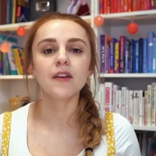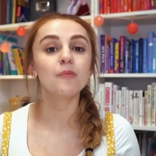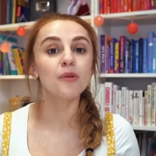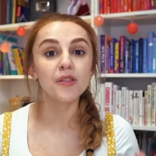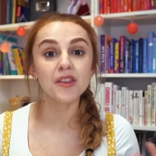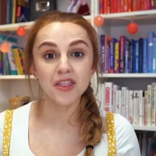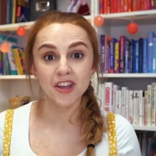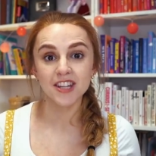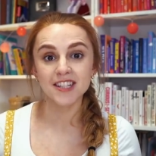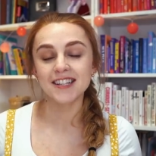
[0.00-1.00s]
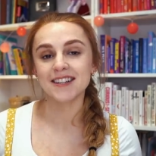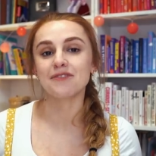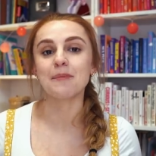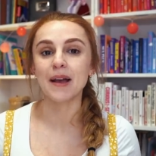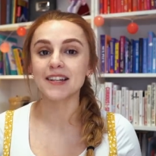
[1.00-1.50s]
There are more than thirty
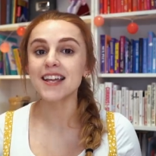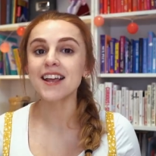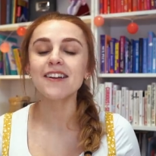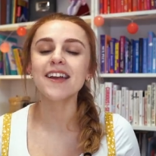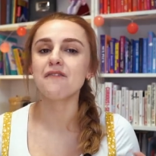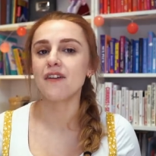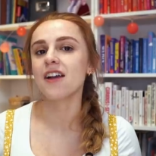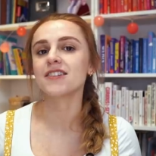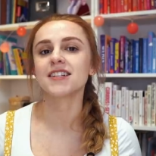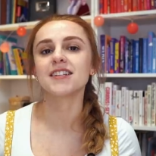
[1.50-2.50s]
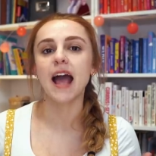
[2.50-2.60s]
different bacteria, viruses,